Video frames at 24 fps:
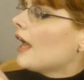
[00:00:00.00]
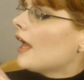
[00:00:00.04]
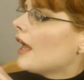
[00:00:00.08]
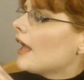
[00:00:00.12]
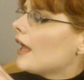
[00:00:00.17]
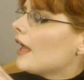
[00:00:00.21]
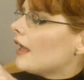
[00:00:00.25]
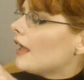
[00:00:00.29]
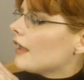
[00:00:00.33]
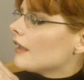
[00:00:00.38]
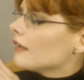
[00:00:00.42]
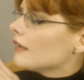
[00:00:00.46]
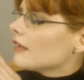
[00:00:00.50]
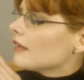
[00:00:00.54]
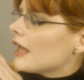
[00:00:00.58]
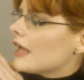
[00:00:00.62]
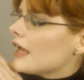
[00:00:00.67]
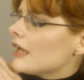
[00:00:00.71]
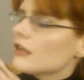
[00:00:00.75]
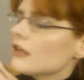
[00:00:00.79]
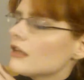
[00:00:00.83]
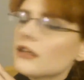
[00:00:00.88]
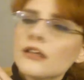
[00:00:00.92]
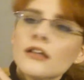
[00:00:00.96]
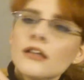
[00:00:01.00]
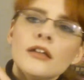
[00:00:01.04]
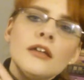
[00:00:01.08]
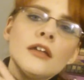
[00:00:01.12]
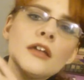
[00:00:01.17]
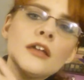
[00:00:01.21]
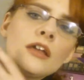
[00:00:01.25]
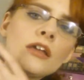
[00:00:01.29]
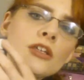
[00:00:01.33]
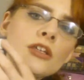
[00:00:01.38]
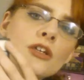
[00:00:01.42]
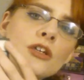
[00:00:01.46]
at, like,
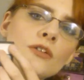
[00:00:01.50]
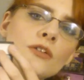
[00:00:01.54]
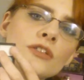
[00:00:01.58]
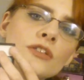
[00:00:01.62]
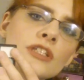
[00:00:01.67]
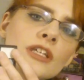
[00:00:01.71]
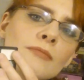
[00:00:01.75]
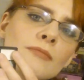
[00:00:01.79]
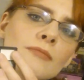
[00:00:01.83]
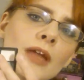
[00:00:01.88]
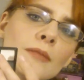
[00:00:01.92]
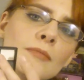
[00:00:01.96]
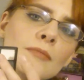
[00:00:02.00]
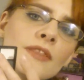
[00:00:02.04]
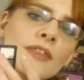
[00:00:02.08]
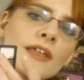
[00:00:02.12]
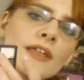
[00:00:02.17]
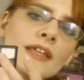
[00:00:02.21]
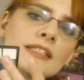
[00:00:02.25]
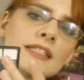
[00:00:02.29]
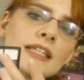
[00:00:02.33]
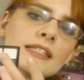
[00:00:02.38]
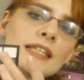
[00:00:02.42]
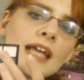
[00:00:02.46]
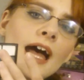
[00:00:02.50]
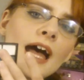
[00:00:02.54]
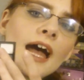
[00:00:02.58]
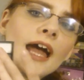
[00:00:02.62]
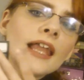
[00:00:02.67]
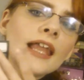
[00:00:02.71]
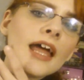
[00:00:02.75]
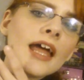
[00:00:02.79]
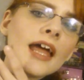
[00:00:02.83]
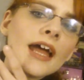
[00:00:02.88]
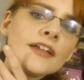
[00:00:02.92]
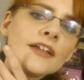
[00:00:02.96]
using maybe this as a
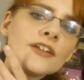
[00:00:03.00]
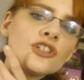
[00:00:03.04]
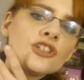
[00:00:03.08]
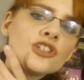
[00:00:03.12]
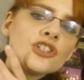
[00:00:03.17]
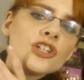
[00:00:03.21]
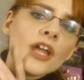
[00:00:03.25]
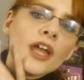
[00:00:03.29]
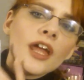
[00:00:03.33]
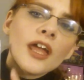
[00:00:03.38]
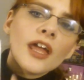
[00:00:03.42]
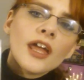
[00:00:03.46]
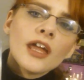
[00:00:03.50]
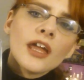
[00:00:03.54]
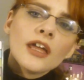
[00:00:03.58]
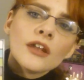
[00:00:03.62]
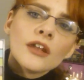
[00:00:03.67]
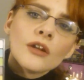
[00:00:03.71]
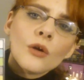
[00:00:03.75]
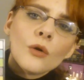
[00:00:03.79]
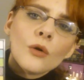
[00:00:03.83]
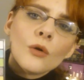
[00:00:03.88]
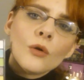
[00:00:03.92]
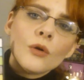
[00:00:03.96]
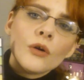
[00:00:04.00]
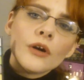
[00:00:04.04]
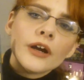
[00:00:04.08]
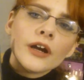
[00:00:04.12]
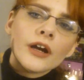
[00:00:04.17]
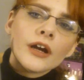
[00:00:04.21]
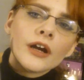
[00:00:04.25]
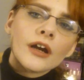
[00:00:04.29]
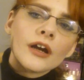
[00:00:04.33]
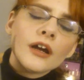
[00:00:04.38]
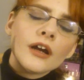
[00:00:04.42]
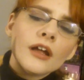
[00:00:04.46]
highlight shade,
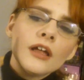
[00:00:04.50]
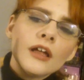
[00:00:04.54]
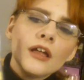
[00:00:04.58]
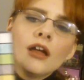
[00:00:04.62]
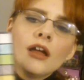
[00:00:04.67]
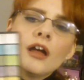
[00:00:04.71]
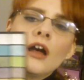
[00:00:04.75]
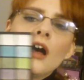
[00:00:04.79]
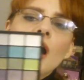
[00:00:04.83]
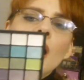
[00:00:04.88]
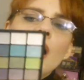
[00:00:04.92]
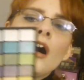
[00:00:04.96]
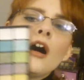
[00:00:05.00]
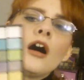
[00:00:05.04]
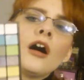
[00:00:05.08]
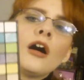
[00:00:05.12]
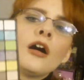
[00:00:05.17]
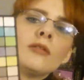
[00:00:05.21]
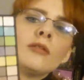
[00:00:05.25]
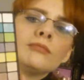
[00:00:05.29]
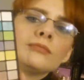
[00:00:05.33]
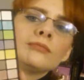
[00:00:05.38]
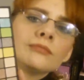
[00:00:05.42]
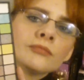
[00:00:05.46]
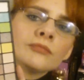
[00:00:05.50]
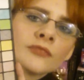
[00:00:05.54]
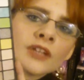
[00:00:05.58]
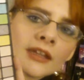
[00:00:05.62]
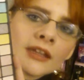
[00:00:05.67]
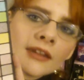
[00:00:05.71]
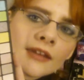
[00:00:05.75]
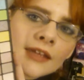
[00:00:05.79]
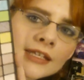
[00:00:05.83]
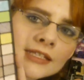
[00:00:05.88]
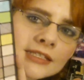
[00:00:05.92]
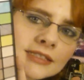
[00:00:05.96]
or
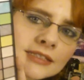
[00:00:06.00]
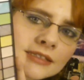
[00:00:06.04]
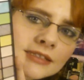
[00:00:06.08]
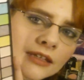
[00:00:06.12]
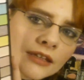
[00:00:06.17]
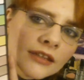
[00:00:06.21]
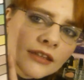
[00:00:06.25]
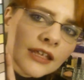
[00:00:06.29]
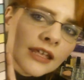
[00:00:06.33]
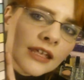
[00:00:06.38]
this